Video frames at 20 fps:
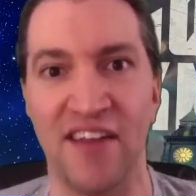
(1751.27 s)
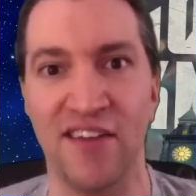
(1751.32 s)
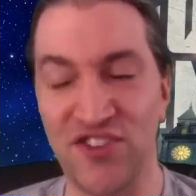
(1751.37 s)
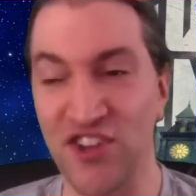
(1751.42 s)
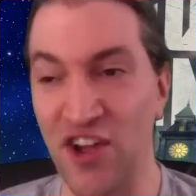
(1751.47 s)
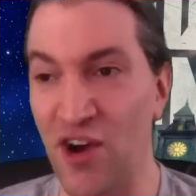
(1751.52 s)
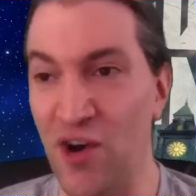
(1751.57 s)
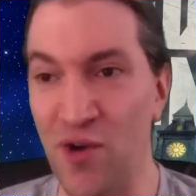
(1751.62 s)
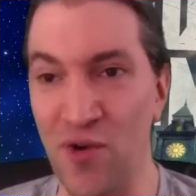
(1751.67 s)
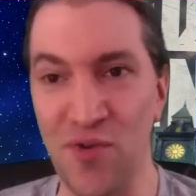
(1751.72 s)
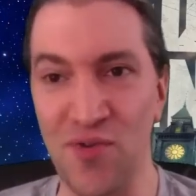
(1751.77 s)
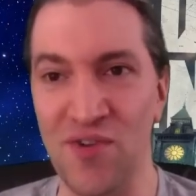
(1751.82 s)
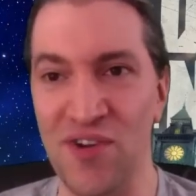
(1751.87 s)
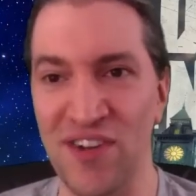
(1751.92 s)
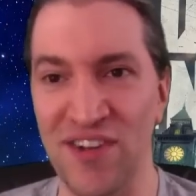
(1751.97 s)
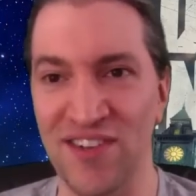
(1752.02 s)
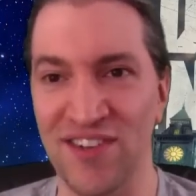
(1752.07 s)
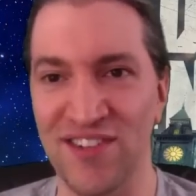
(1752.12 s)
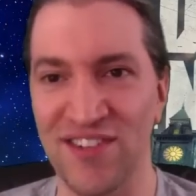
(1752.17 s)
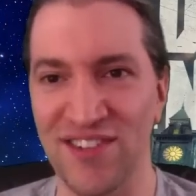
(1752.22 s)
So,
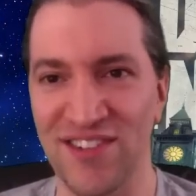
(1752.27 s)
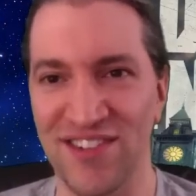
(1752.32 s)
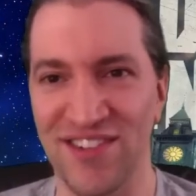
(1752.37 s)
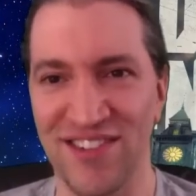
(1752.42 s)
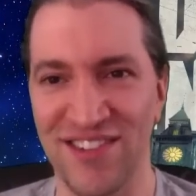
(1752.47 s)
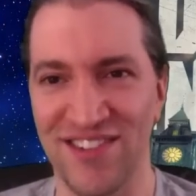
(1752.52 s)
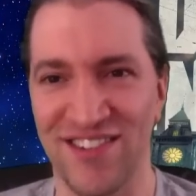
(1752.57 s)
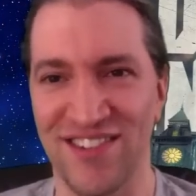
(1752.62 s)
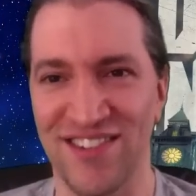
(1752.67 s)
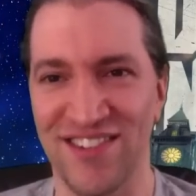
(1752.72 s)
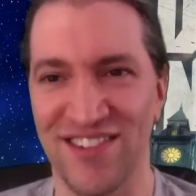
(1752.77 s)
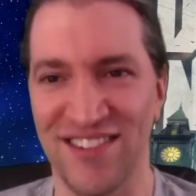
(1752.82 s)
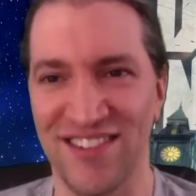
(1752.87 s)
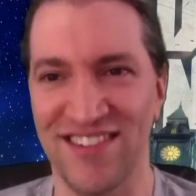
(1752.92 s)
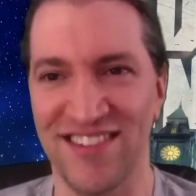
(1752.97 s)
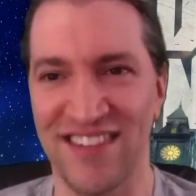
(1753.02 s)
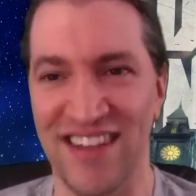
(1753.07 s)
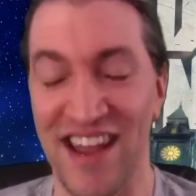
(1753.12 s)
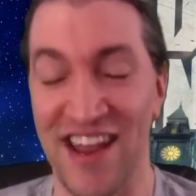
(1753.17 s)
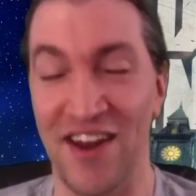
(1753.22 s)

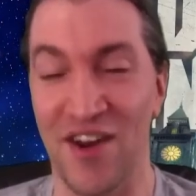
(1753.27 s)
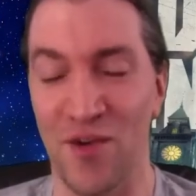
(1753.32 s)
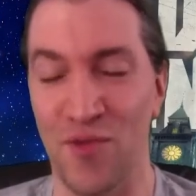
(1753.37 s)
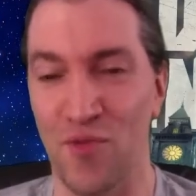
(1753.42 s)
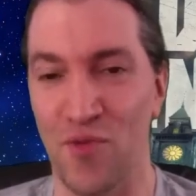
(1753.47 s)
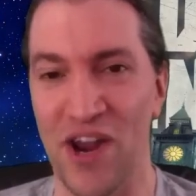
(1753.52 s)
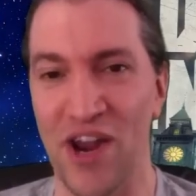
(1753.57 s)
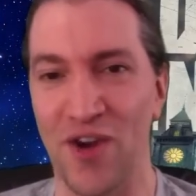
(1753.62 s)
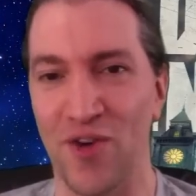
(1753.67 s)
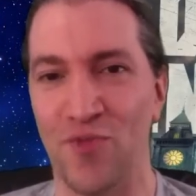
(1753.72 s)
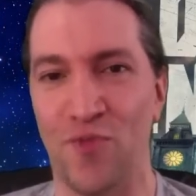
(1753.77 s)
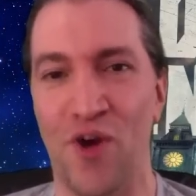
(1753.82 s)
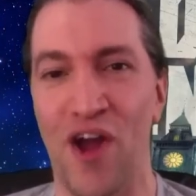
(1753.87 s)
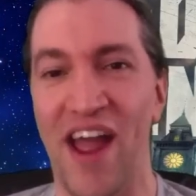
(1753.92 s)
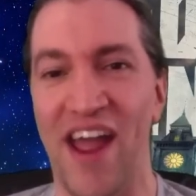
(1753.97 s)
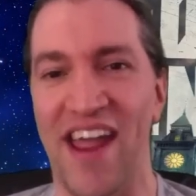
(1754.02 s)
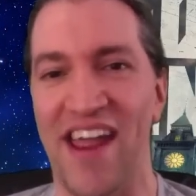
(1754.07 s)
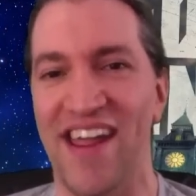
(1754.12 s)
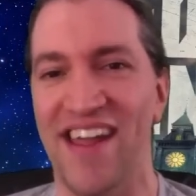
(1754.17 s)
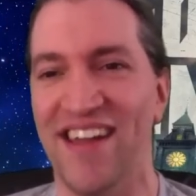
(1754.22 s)
in a weird
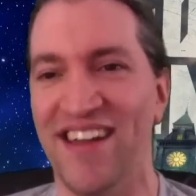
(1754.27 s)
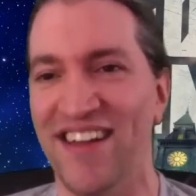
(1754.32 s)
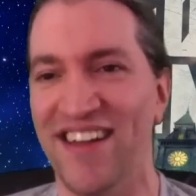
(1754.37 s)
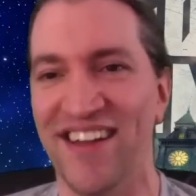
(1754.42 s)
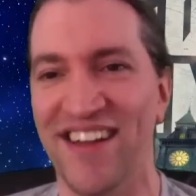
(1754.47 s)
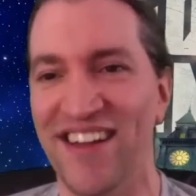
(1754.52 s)
way,